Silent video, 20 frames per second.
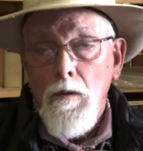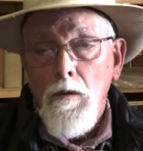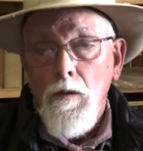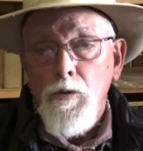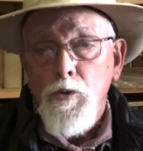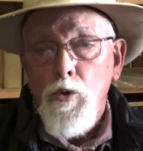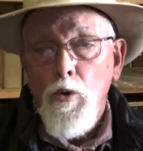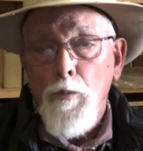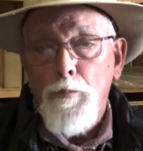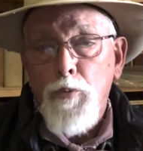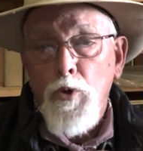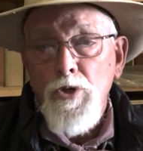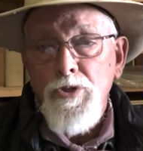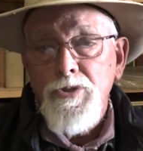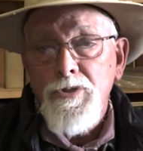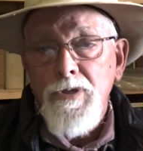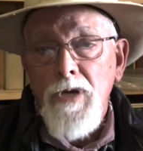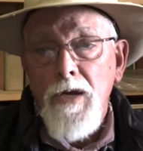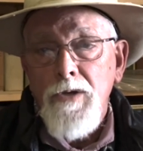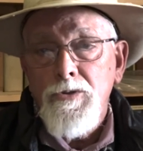To
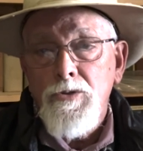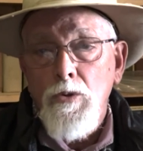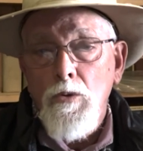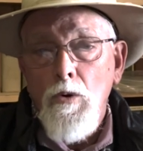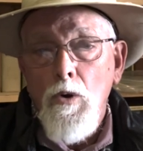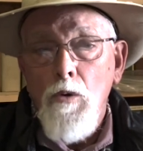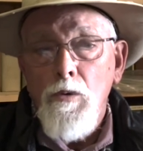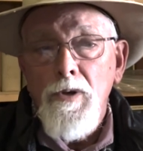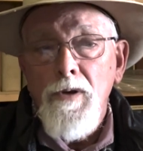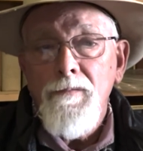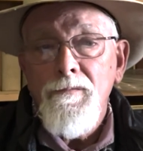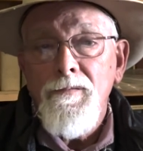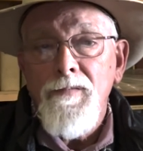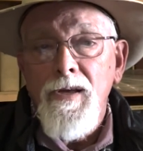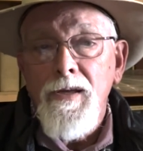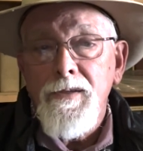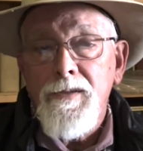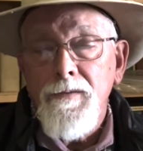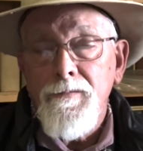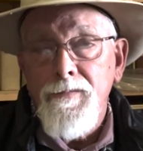appreciate your own
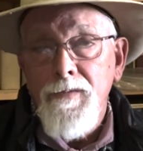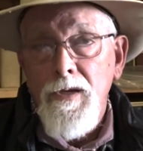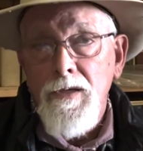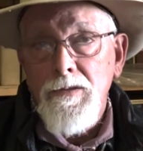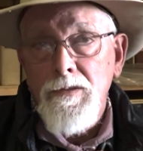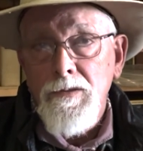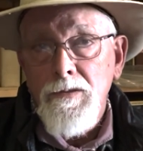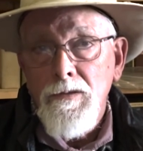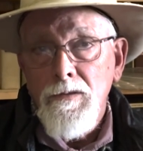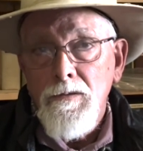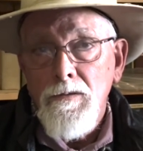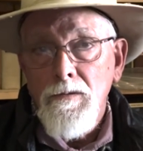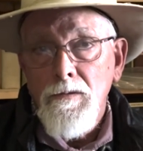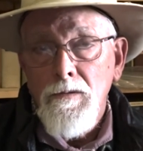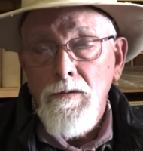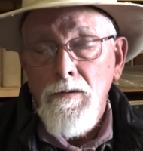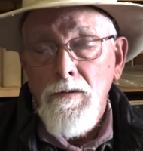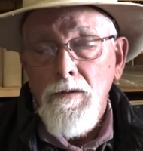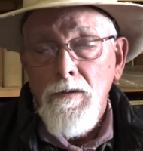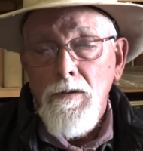inventiveness
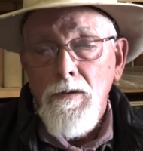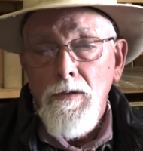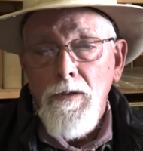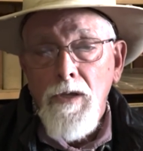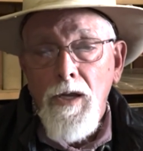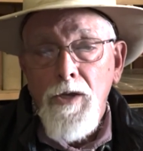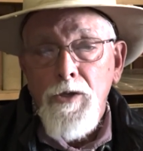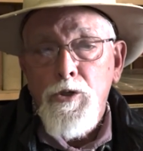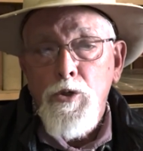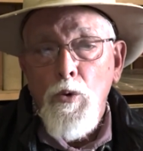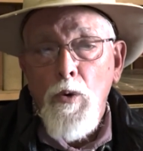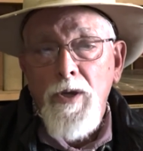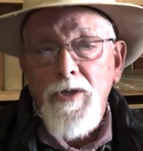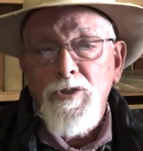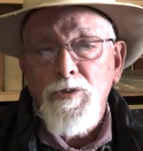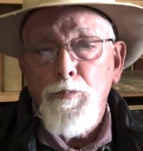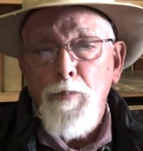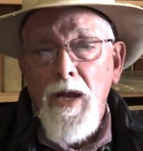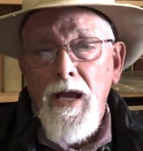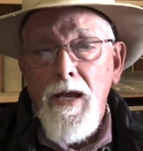and to
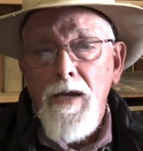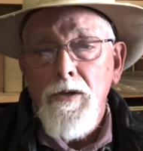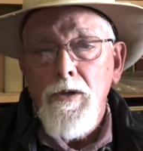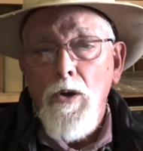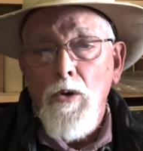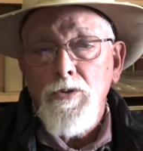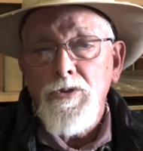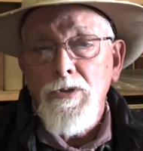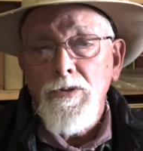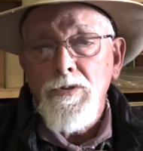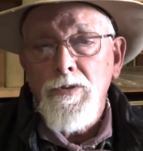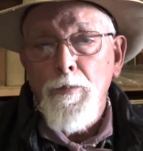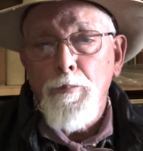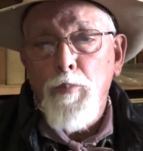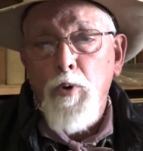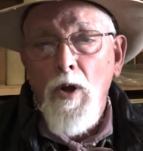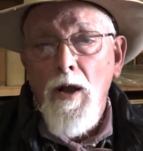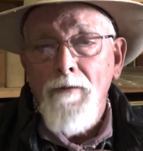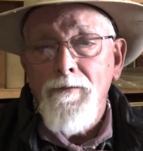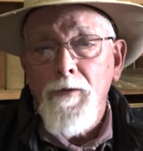expand notions of
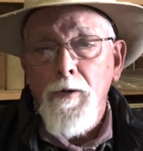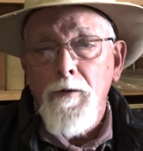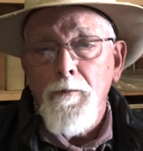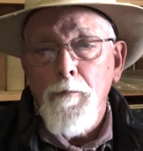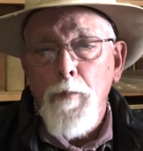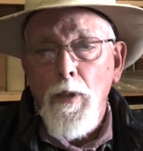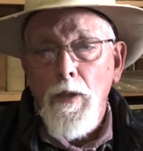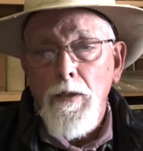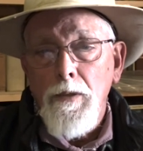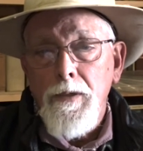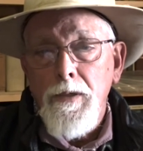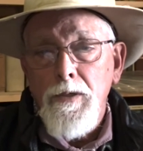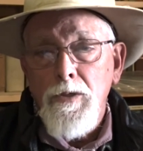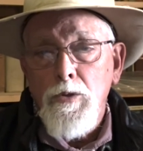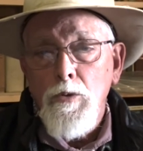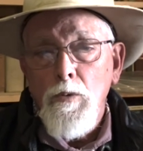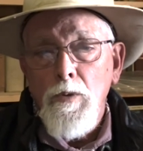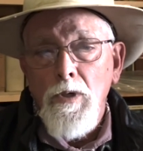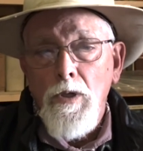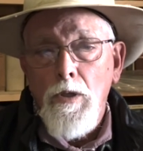profitability
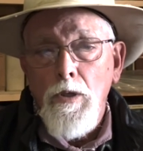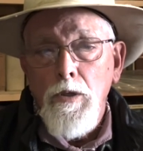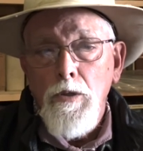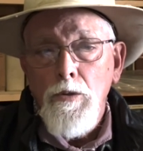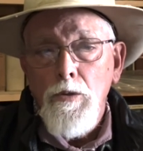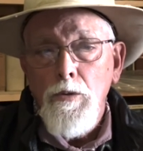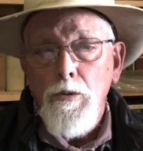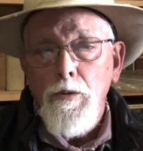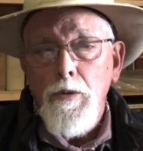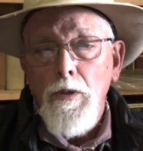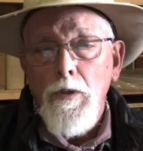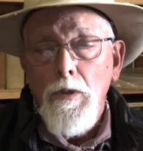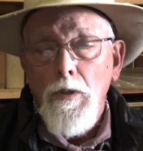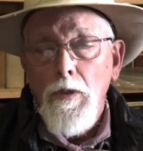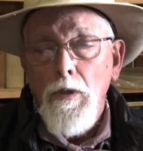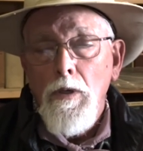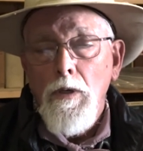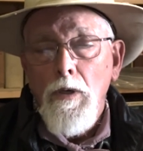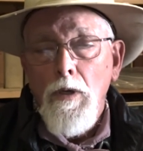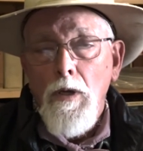to include
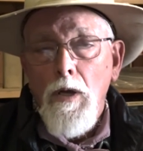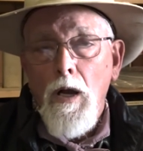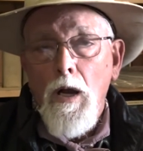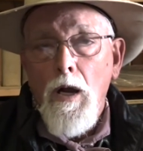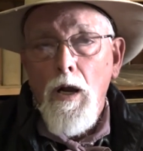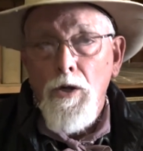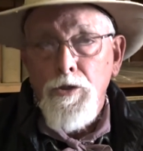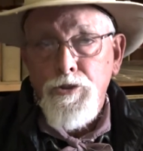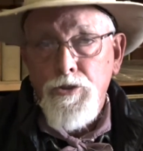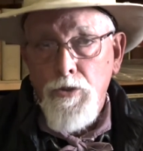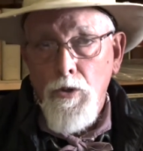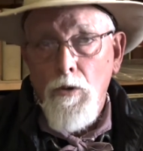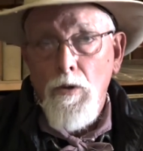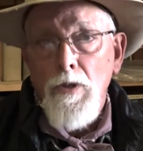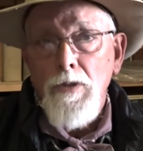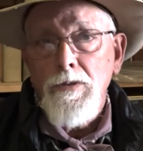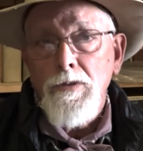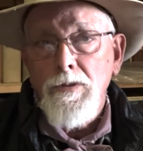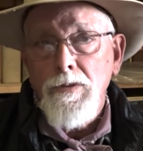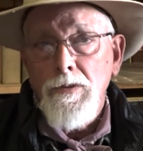
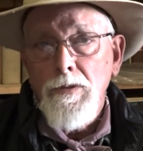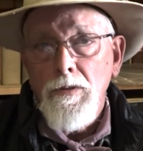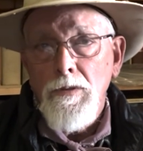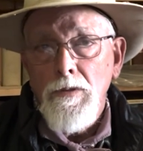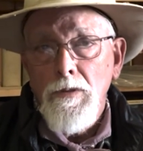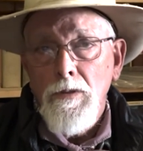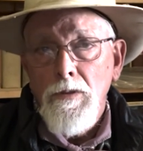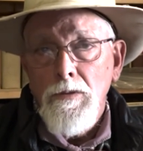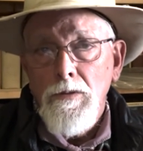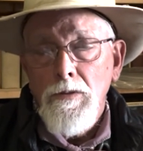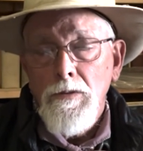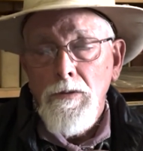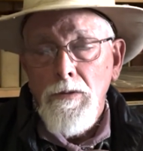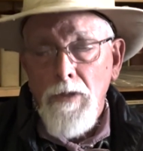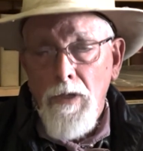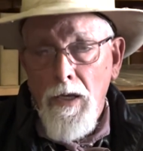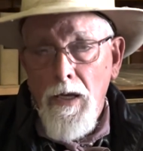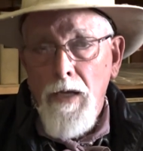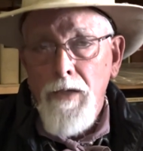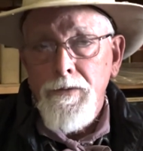assurance
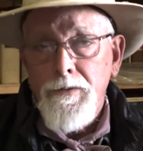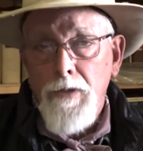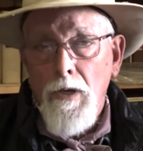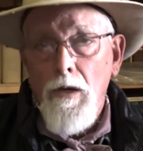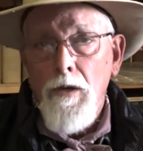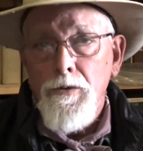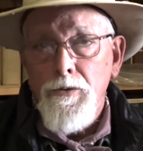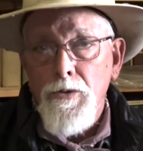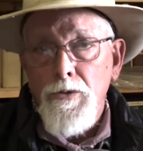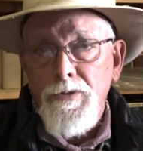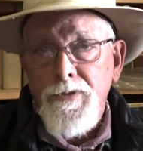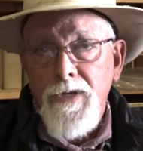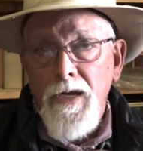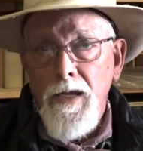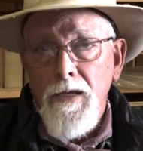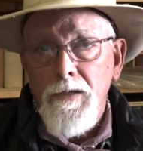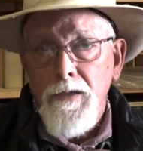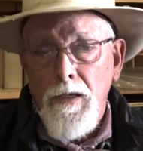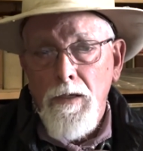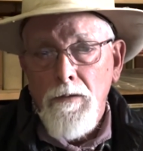and
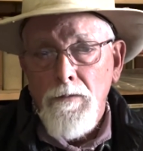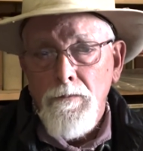understanding.